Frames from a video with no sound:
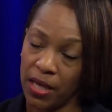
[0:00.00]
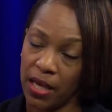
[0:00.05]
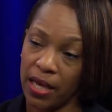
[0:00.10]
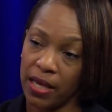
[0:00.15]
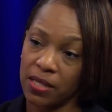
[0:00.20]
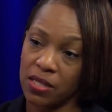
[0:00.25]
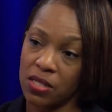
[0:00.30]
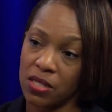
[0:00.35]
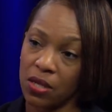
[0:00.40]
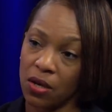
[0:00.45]

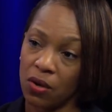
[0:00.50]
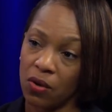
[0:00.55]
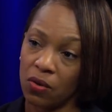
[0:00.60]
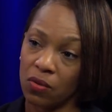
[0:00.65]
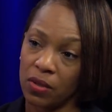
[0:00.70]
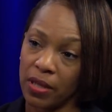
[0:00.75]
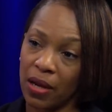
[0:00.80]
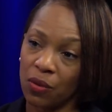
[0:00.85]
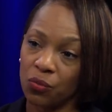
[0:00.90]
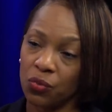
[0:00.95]
And
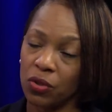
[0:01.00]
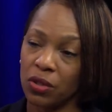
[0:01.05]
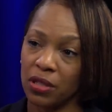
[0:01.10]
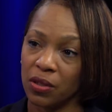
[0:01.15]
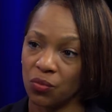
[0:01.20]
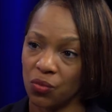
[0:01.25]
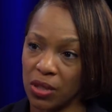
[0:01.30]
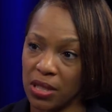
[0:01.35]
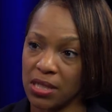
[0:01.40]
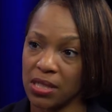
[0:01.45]
so that
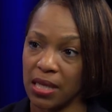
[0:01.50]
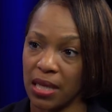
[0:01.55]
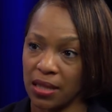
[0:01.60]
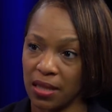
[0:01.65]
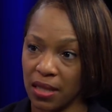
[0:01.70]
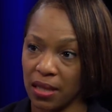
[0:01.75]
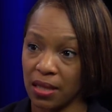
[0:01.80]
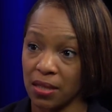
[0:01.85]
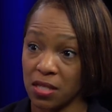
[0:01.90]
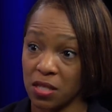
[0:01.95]
really was, I
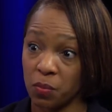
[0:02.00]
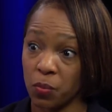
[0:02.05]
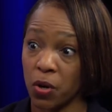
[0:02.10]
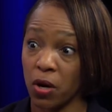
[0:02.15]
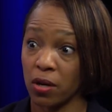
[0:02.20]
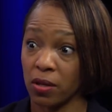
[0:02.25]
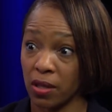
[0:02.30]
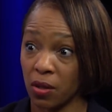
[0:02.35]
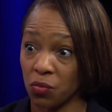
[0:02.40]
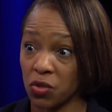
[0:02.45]
think, a
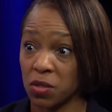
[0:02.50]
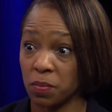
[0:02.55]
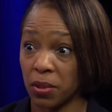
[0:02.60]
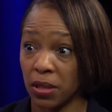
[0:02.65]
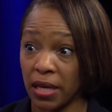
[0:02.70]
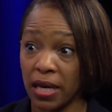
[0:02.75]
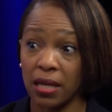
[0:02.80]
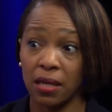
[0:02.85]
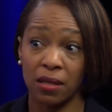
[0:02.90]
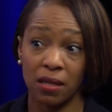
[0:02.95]
spark that was
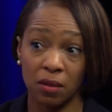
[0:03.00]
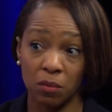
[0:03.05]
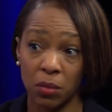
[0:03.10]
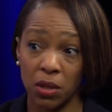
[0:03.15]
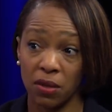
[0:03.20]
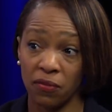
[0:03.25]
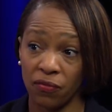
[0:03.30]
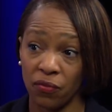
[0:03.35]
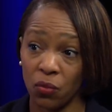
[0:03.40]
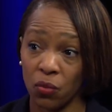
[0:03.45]
planted in
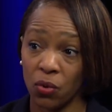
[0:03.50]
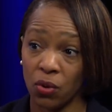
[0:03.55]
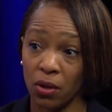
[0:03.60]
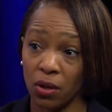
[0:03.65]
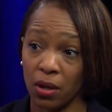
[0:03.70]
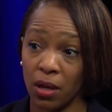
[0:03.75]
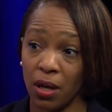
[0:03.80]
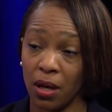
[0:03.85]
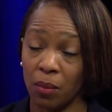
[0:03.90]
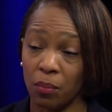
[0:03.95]
me
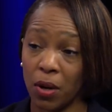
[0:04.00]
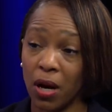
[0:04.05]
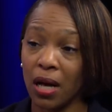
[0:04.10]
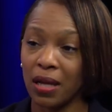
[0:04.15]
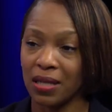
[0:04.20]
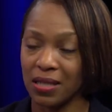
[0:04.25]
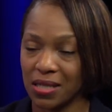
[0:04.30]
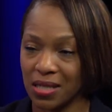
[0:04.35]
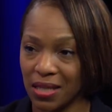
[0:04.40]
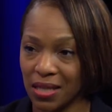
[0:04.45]
for uh,
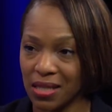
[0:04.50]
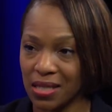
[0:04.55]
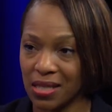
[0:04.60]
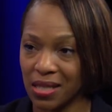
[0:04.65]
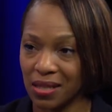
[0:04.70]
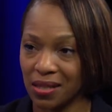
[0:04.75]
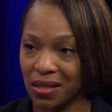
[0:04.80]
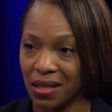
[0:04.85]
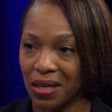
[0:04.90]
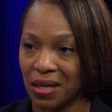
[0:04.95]
politics.
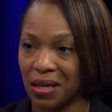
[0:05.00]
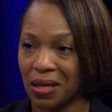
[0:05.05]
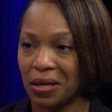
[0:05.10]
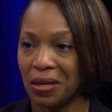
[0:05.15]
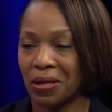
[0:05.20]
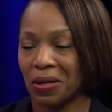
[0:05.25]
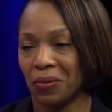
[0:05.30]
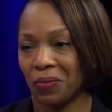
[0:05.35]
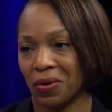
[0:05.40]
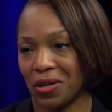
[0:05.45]
And oh,
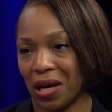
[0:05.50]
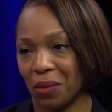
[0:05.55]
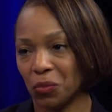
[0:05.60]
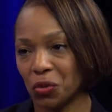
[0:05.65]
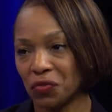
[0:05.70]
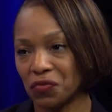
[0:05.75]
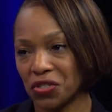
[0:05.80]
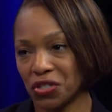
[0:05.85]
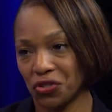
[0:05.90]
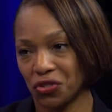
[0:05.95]
wow. when I
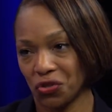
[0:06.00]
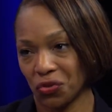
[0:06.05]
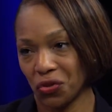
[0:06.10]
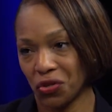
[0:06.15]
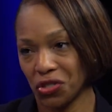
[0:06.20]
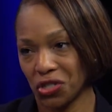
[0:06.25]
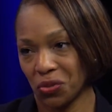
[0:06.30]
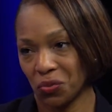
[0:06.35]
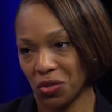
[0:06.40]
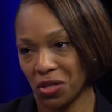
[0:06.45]
moved to
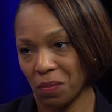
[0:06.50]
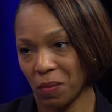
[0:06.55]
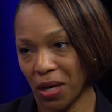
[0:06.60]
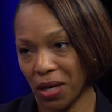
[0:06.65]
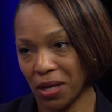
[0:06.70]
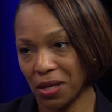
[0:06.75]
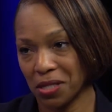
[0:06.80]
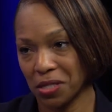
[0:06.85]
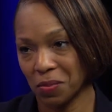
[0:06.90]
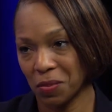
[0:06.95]
Georgia with my
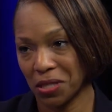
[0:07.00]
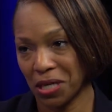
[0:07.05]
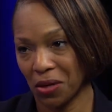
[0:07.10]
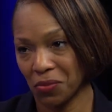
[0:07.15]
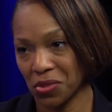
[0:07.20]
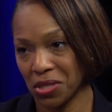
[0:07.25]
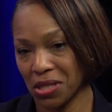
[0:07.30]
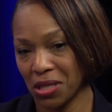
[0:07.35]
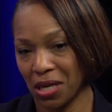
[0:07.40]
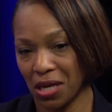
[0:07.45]
husband, I
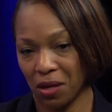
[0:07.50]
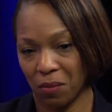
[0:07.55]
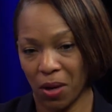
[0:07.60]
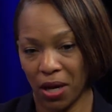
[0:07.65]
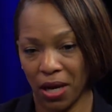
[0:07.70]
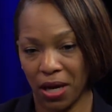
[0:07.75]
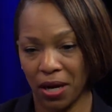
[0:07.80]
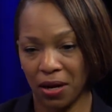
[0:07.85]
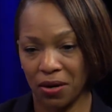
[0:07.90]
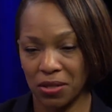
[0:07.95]
was getting my
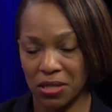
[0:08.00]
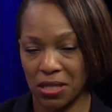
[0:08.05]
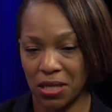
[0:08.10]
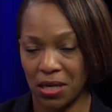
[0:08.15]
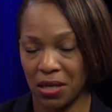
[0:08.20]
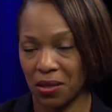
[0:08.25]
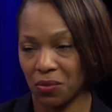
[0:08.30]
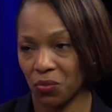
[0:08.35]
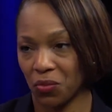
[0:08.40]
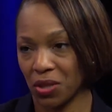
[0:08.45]
hair
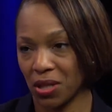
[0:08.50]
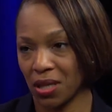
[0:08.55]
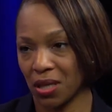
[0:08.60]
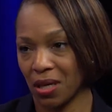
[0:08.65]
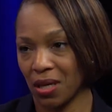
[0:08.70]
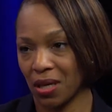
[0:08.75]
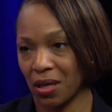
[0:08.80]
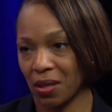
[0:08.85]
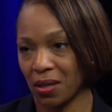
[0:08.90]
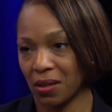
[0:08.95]
done with uh
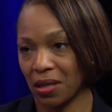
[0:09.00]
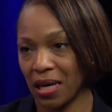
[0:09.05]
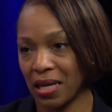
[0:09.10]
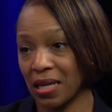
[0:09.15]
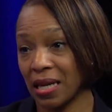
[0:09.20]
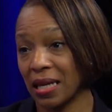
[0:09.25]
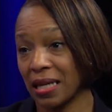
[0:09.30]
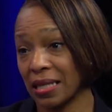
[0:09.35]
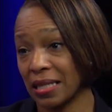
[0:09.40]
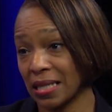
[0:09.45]
-huh. uh,
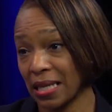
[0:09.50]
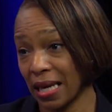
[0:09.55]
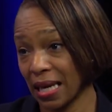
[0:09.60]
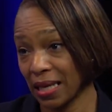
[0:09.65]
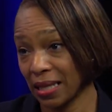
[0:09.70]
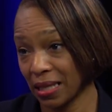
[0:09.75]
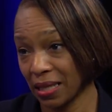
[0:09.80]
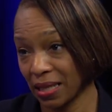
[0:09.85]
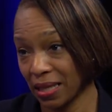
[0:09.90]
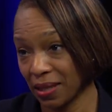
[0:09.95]
Anetta
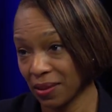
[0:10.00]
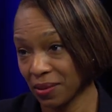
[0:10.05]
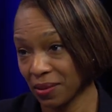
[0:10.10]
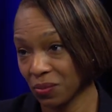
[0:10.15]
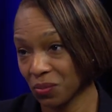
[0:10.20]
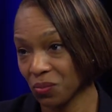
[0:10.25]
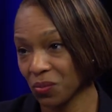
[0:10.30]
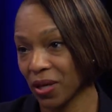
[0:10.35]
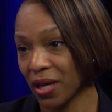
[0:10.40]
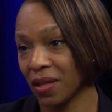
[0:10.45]
Danley.
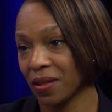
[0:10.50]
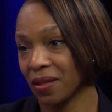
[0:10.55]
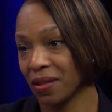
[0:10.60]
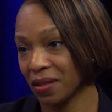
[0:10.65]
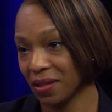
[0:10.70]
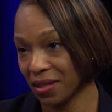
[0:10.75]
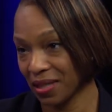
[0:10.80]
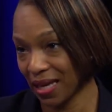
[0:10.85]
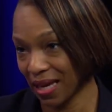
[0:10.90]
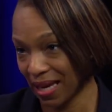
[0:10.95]
Oh,
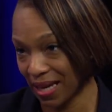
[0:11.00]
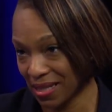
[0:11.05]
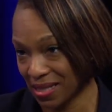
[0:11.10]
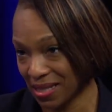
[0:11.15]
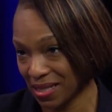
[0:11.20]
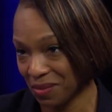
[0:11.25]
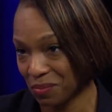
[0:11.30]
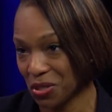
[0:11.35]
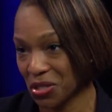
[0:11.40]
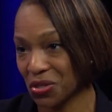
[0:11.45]
yes. And, yes,
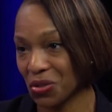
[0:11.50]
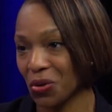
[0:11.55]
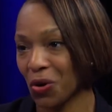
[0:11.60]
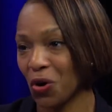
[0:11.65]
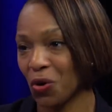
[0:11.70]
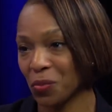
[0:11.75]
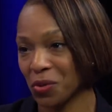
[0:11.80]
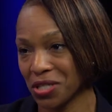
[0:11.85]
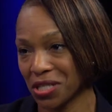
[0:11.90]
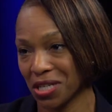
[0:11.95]
and Mr.
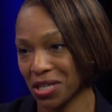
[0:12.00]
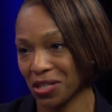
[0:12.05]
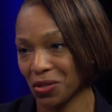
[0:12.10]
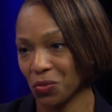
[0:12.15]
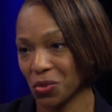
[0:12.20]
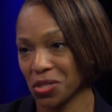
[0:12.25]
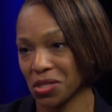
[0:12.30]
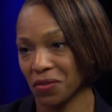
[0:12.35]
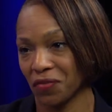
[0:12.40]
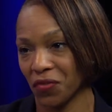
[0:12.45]
Homer Danley
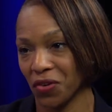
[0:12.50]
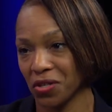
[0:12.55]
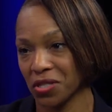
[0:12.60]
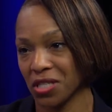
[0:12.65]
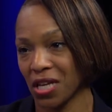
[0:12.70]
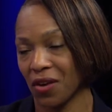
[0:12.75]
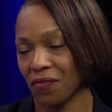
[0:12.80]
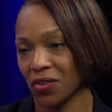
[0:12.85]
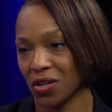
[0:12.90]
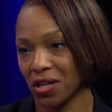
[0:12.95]
was the
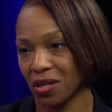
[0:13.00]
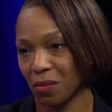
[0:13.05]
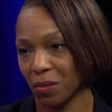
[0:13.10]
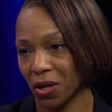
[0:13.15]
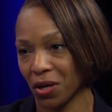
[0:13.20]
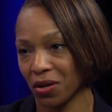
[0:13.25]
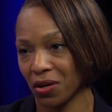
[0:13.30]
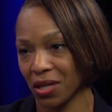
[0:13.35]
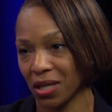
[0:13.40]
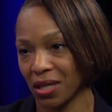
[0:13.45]
first African
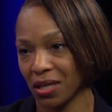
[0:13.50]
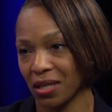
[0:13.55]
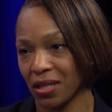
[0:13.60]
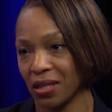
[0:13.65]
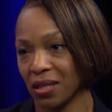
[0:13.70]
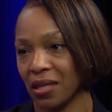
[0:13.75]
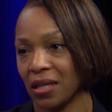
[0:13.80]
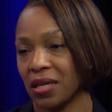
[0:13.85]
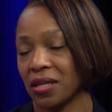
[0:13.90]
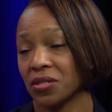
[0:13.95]

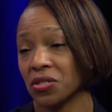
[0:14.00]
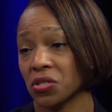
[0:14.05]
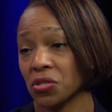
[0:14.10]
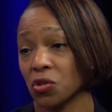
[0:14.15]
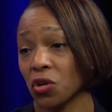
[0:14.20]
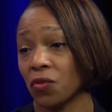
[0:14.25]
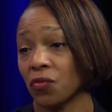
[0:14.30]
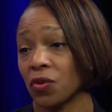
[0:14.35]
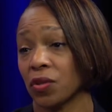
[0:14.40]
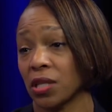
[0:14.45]
American to
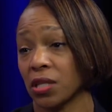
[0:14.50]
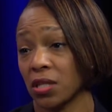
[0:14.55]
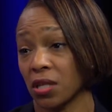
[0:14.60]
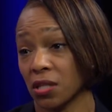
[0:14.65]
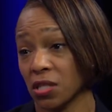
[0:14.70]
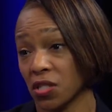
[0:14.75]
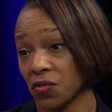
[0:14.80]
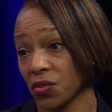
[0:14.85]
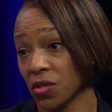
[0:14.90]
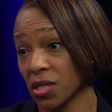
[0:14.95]
serve on the
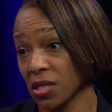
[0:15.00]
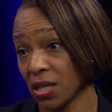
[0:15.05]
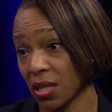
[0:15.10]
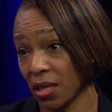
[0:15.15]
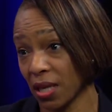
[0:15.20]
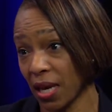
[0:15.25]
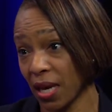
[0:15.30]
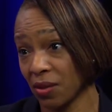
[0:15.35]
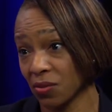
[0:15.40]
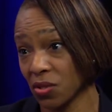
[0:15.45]
Douglasville City
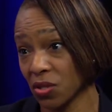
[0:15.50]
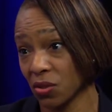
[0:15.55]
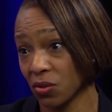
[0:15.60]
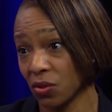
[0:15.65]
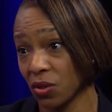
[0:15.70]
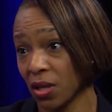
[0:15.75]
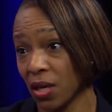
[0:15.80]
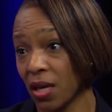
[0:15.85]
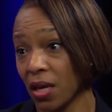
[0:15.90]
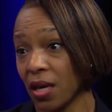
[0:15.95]
Council.
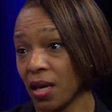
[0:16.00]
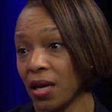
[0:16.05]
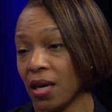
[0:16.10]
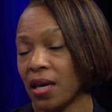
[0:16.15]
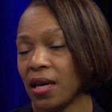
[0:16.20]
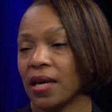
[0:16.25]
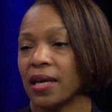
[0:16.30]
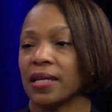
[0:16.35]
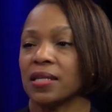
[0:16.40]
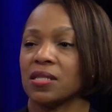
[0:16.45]

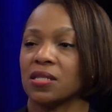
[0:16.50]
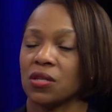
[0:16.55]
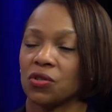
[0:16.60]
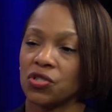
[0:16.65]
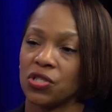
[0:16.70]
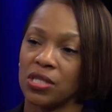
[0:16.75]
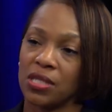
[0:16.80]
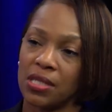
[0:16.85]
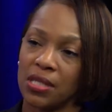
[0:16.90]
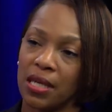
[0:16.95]
Yes. And so
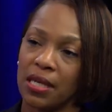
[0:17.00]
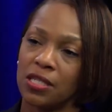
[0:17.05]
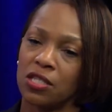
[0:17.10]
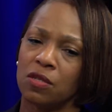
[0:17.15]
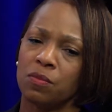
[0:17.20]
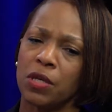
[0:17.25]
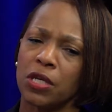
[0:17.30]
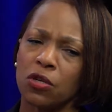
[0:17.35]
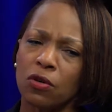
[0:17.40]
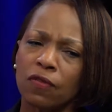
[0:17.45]
she said
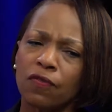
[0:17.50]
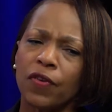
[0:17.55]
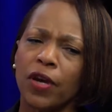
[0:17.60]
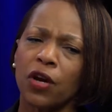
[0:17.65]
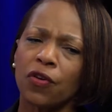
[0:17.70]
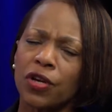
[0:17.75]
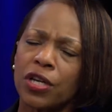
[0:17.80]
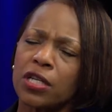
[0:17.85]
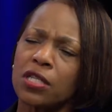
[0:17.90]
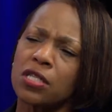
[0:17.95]
to me, You're
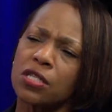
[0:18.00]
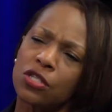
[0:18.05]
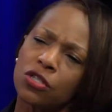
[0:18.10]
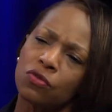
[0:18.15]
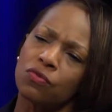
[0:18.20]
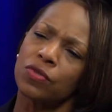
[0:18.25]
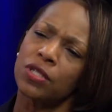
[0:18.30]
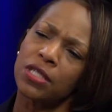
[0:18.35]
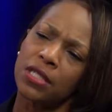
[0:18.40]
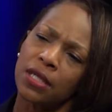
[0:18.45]
very
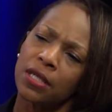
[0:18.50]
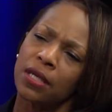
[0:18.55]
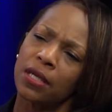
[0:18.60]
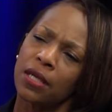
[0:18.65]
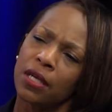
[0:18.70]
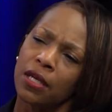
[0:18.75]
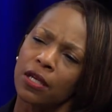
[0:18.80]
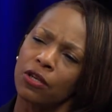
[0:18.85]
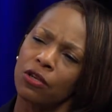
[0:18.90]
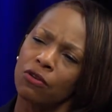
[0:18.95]
astute.
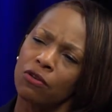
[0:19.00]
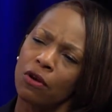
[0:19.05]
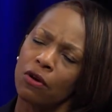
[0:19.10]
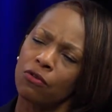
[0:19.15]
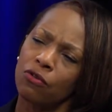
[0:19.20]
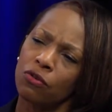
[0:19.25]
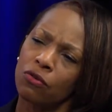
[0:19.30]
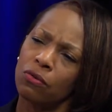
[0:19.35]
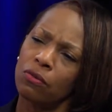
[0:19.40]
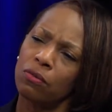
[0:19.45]
You know,
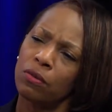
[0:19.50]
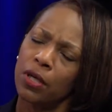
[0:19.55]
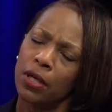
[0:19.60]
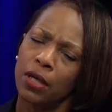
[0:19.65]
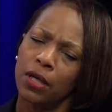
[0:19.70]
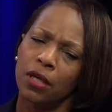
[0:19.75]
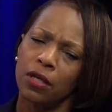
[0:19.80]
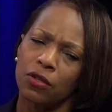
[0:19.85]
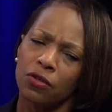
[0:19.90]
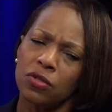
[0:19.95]
you,
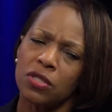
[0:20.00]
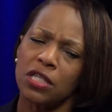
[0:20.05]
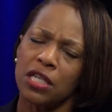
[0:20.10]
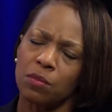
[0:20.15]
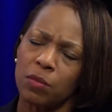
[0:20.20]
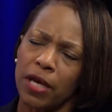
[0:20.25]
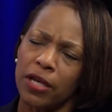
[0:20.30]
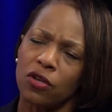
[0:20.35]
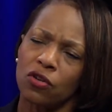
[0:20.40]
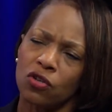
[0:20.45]
you
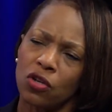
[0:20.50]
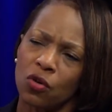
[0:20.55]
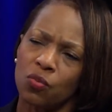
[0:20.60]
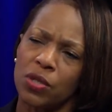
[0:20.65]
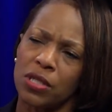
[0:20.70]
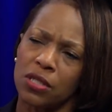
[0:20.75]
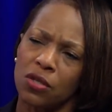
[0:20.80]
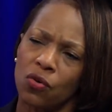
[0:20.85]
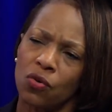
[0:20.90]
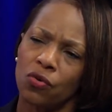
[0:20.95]
seem like you know
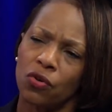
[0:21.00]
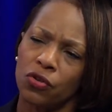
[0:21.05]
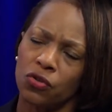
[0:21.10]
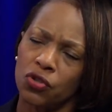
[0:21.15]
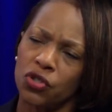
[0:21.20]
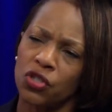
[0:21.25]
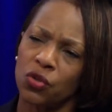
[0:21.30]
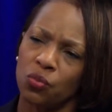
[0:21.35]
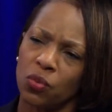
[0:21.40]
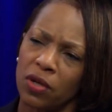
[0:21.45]
what's going on.
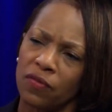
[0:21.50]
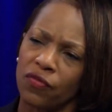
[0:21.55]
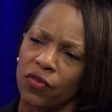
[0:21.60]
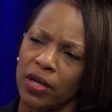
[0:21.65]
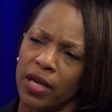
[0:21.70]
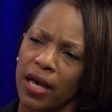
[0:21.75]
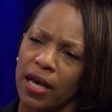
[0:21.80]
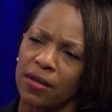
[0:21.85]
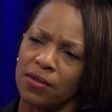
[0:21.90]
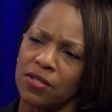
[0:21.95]
You should run for
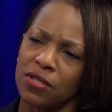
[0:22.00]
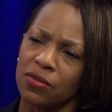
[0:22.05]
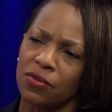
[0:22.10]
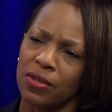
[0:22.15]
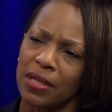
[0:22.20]
council.